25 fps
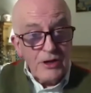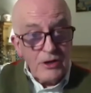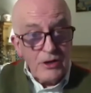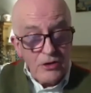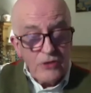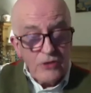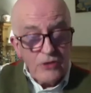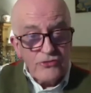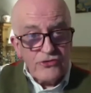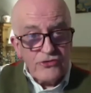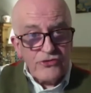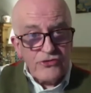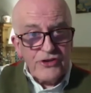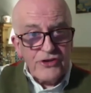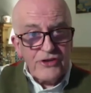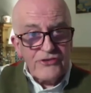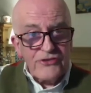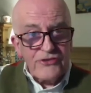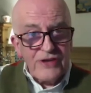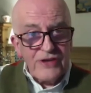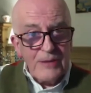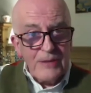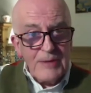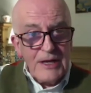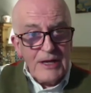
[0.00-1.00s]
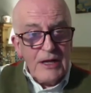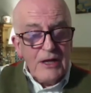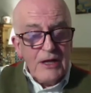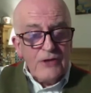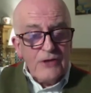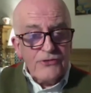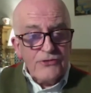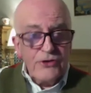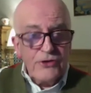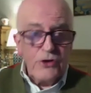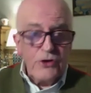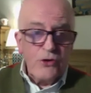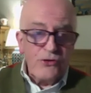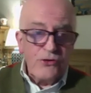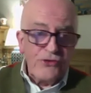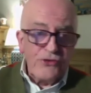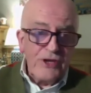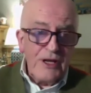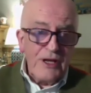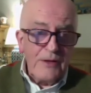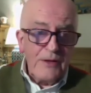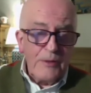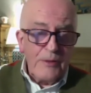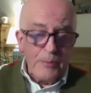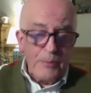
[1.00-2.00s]
consciousness. I mean, so you're
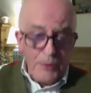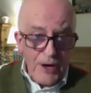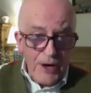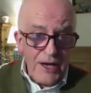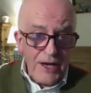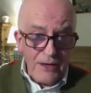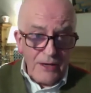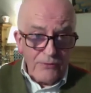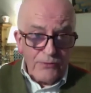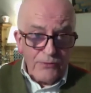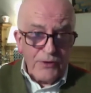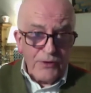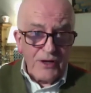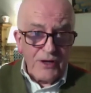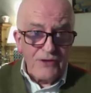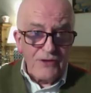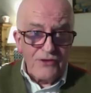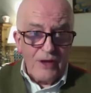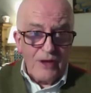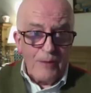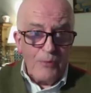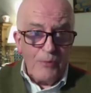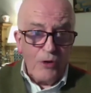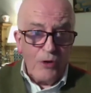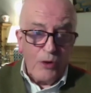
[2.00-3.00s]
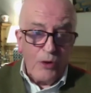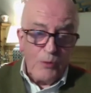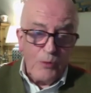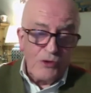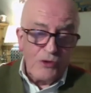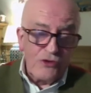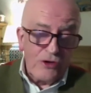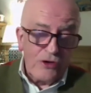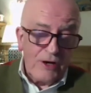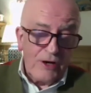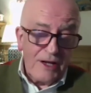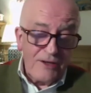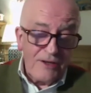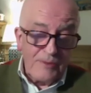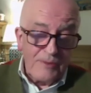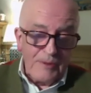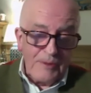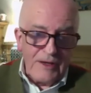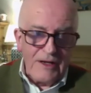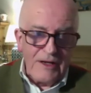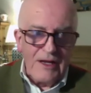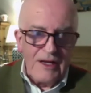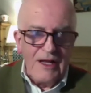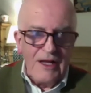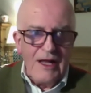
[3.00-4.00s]
seeing the brain, for example, on which you're an
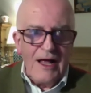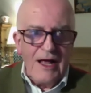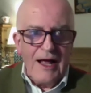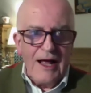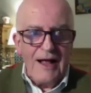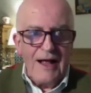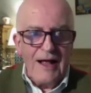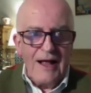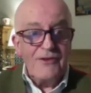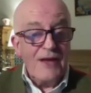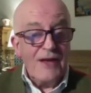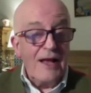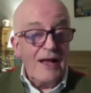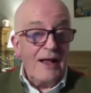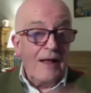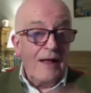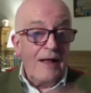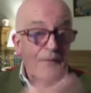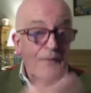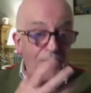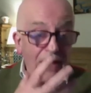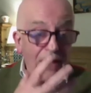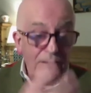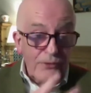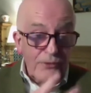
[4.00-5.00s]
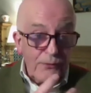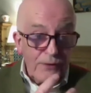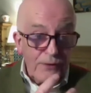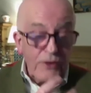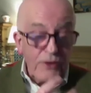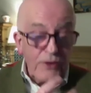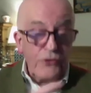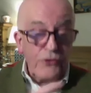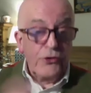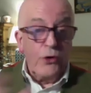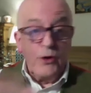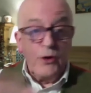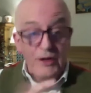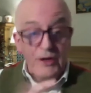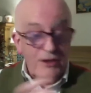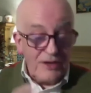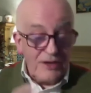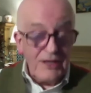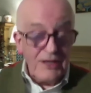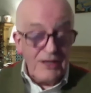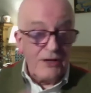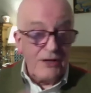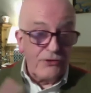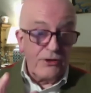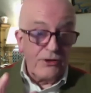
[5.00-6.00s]
expert, as a filter, or
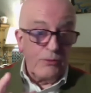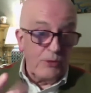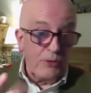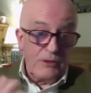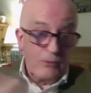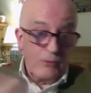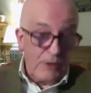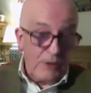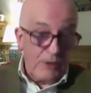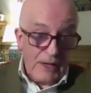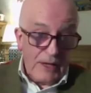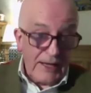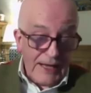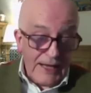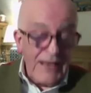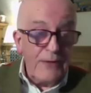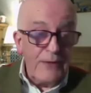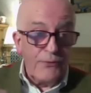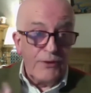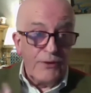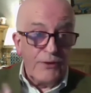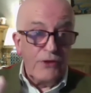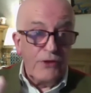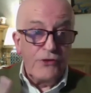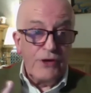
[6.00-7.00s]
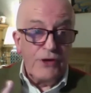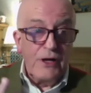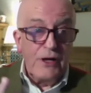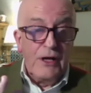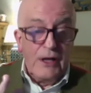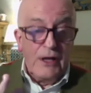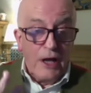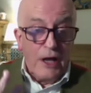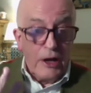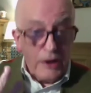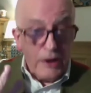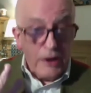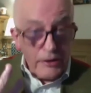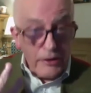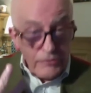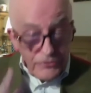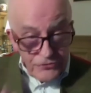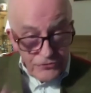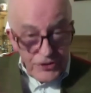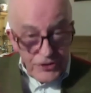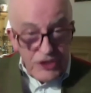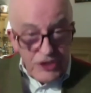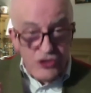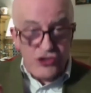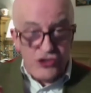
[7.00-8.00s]
indeed as like any filter, a
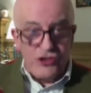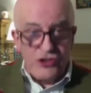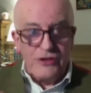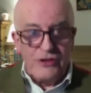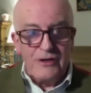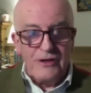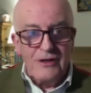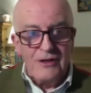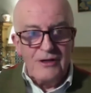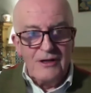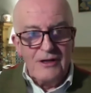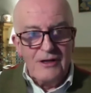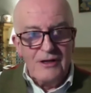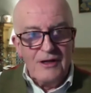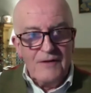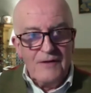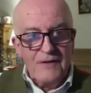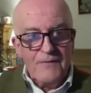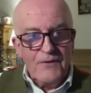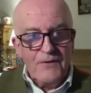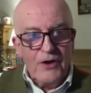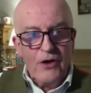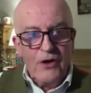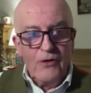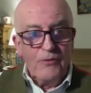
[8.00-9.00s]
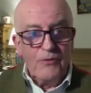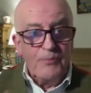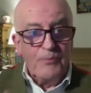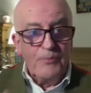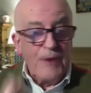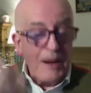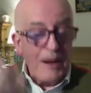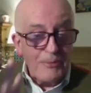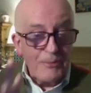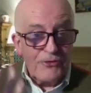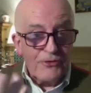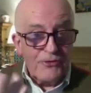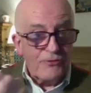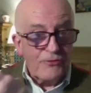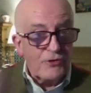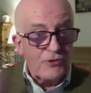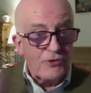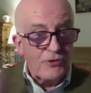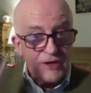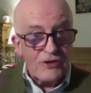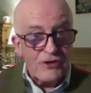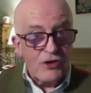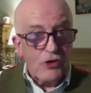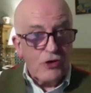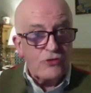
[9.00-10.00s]
restriction, or perhaps a
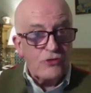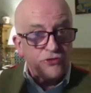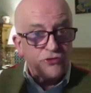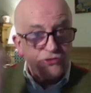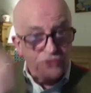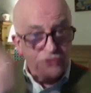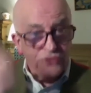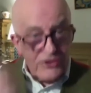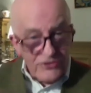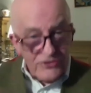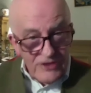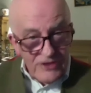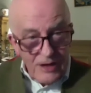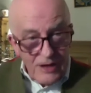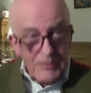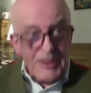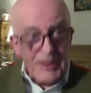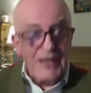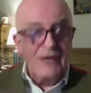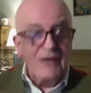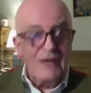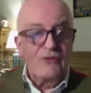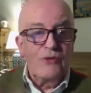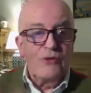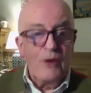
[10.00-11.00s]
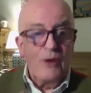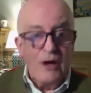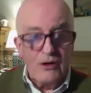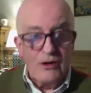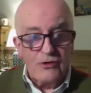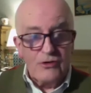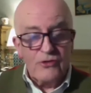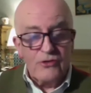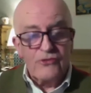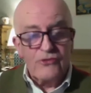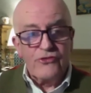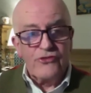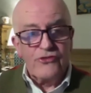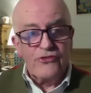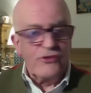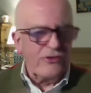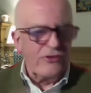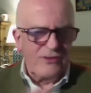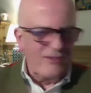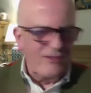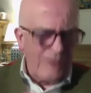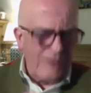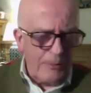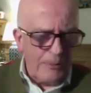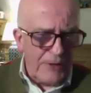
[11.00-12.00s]
greater consciousness coming into our consciousness,
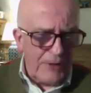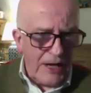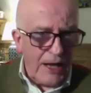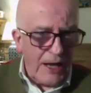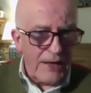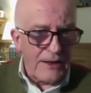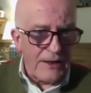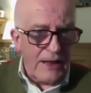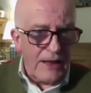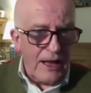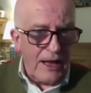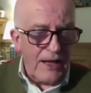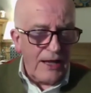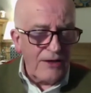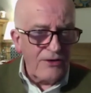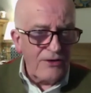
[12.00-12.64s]
something like that.